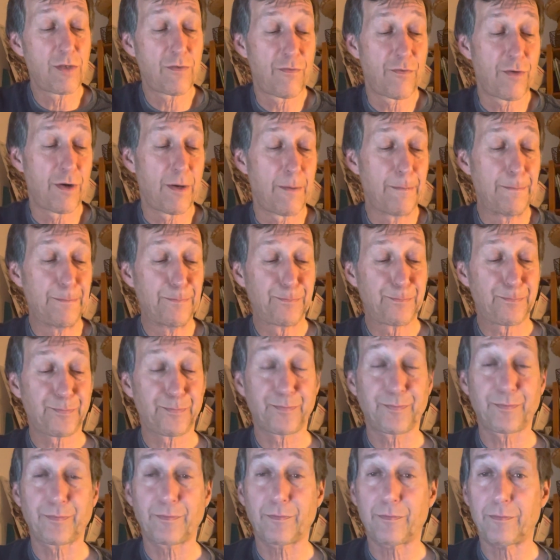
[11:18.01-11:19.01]
from
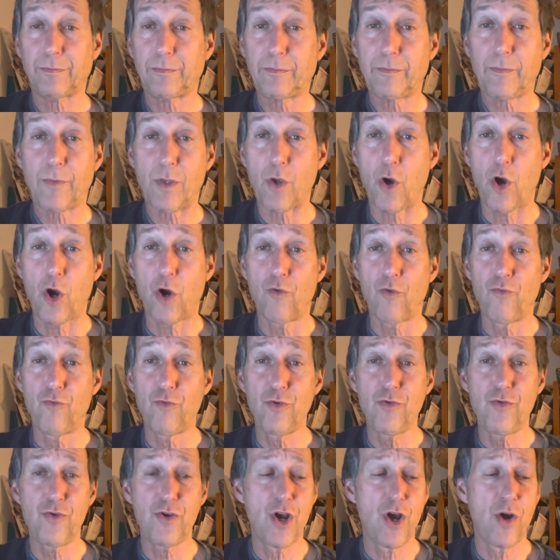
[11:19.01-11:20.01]
our
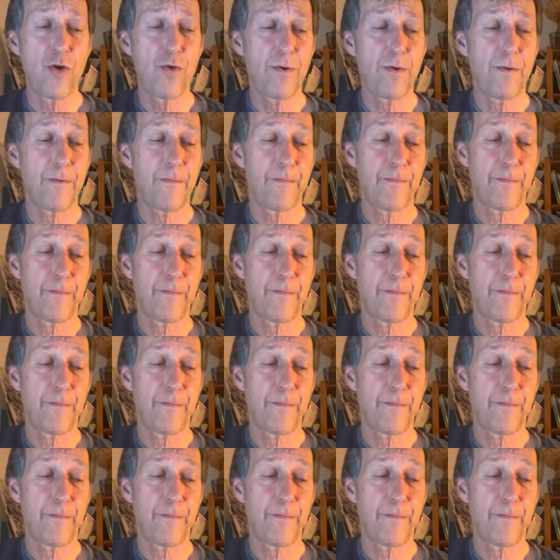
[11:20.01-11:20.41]
root note